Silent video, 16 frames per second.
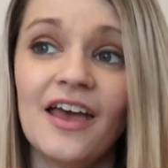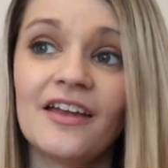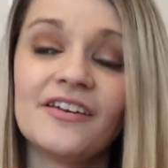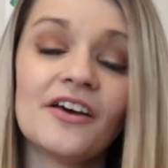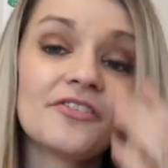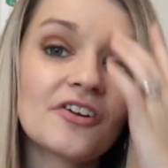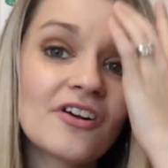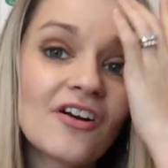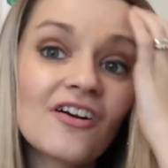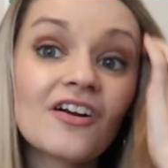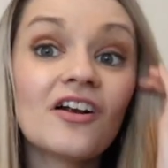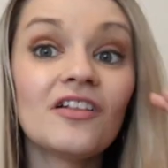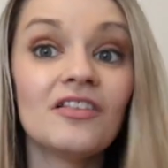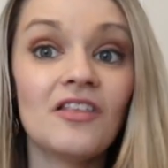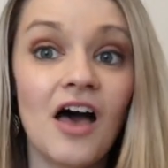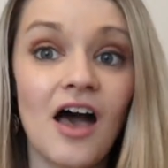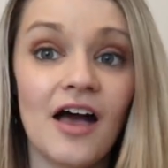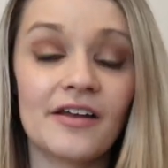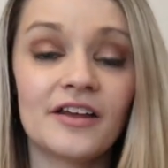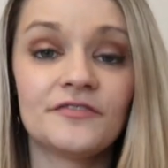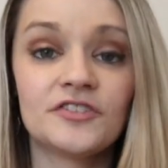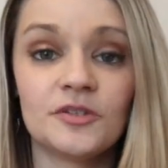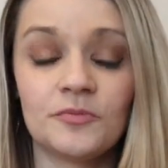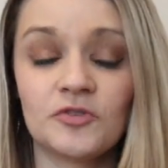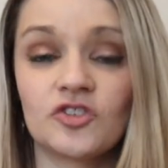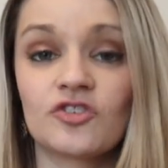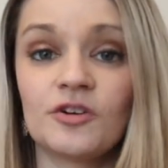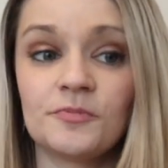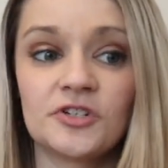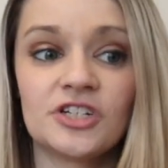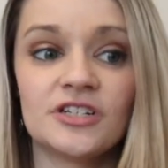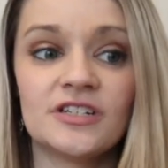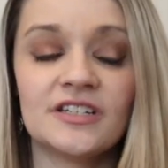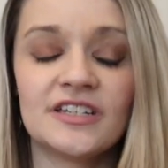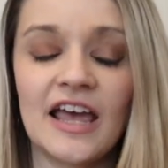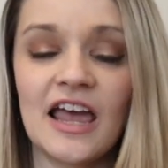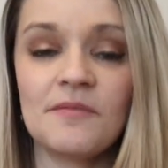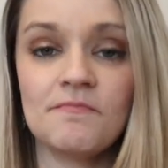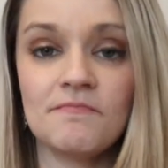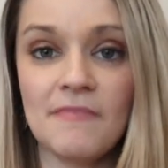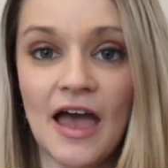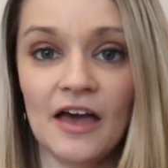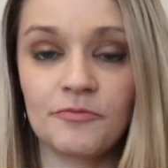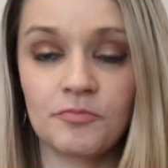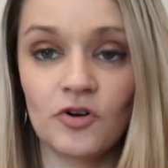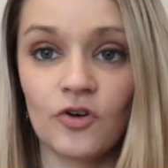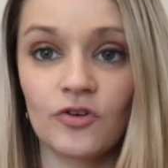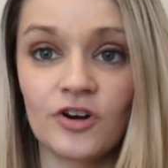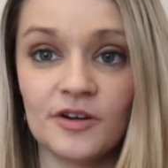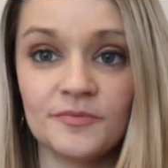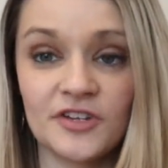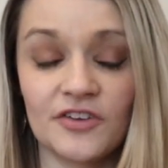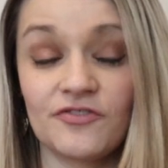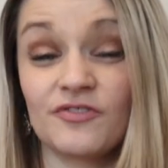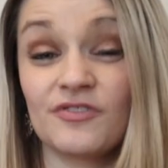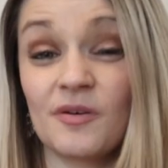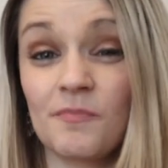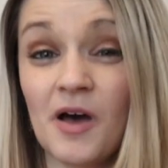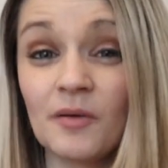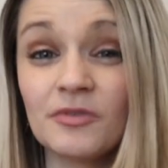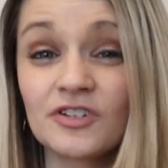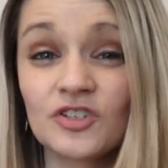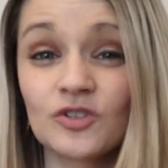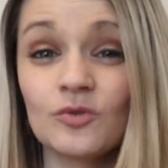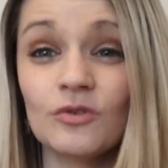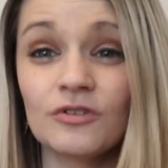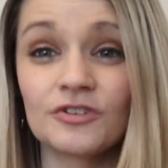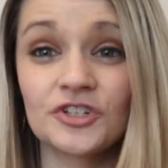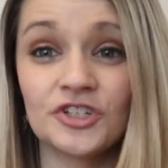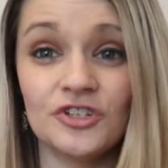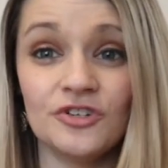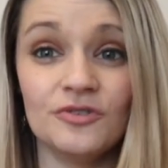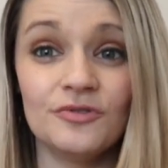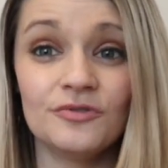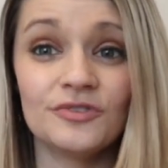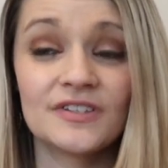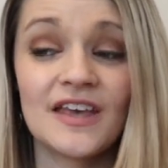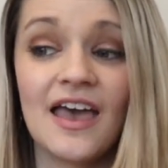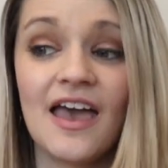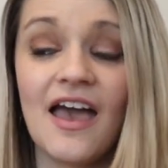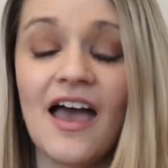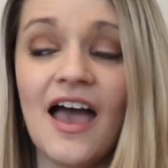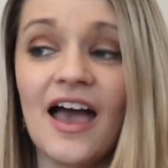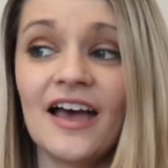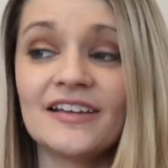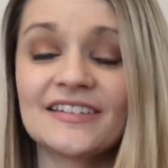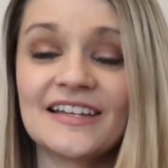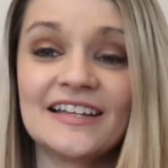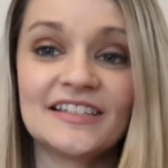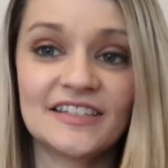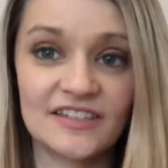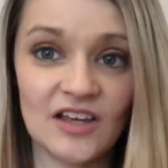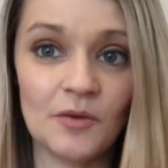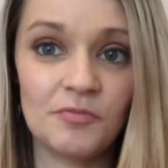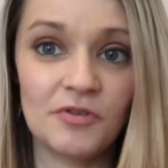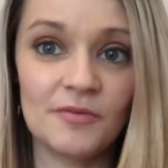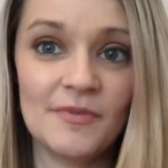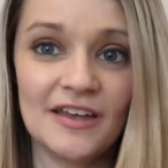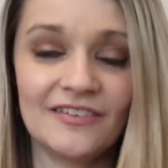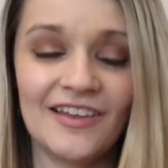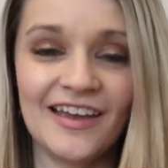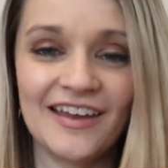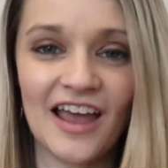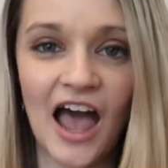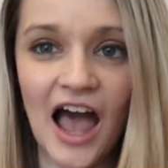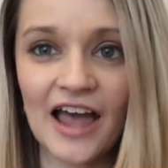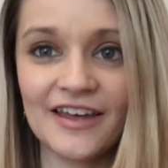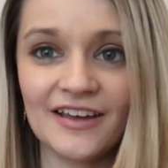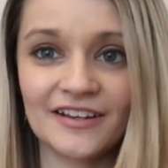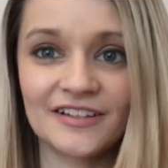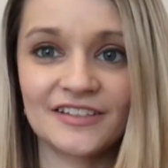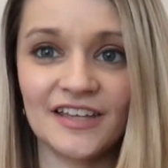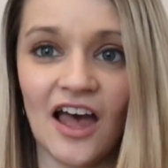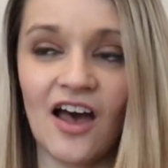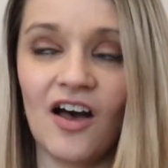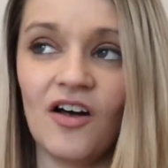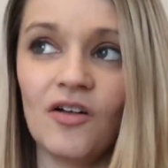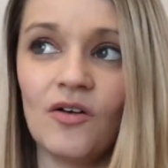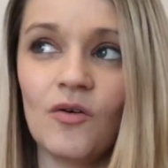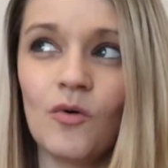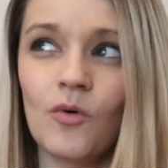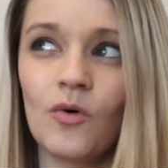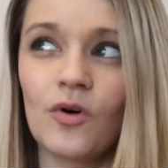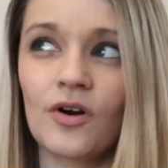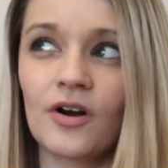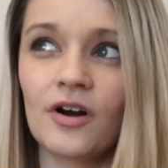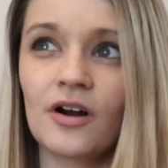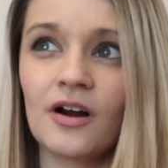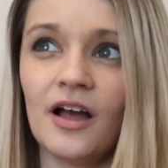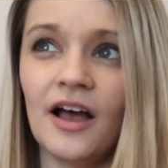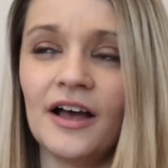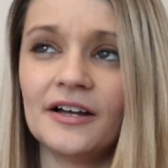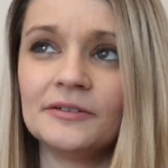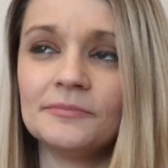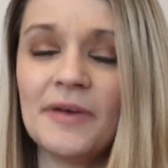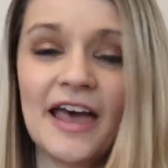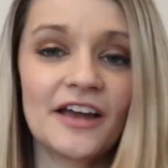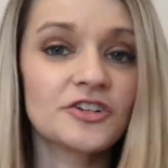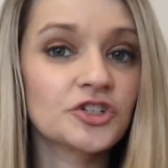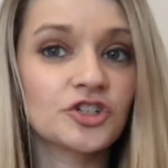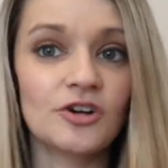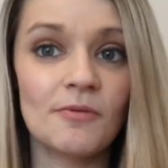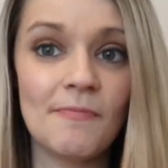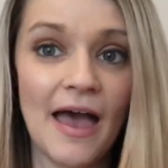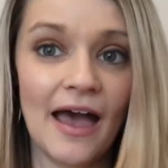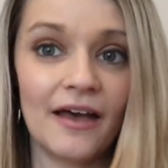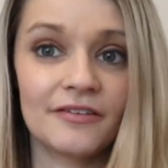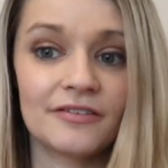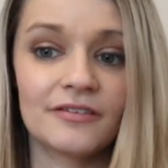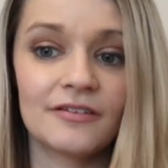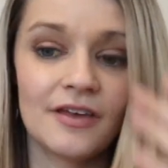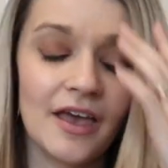Now there are a lot of subscription type math programs out there that public schoolers use as a supplement, like IXL or Extra Math.